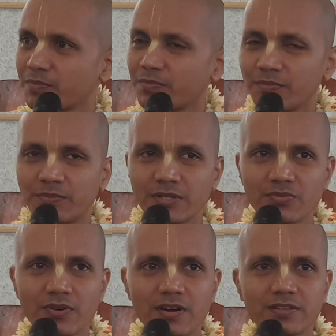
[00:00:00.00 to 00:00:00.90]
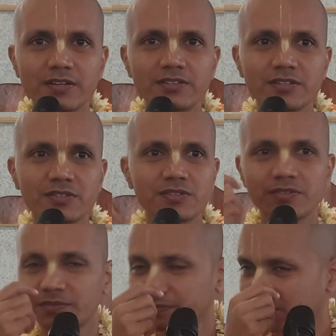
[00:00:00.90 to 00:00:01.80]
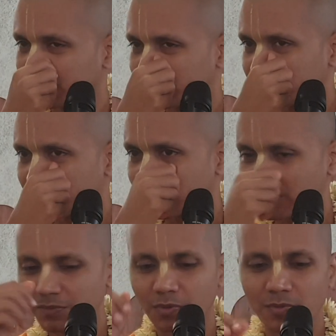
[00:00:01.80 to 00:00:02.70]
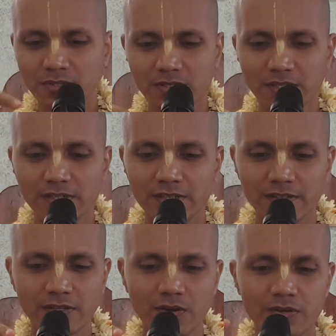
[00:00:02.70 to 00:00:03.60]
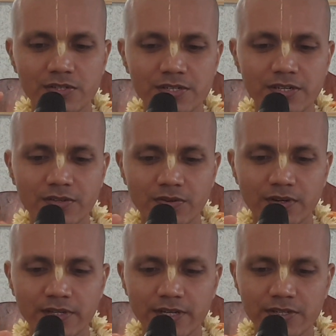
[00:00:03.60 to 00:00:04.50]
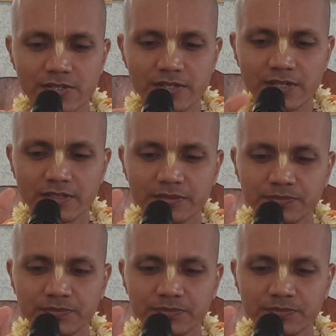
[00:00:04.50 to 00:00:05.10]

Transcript: But for other things, so Prabhupada is telling the context that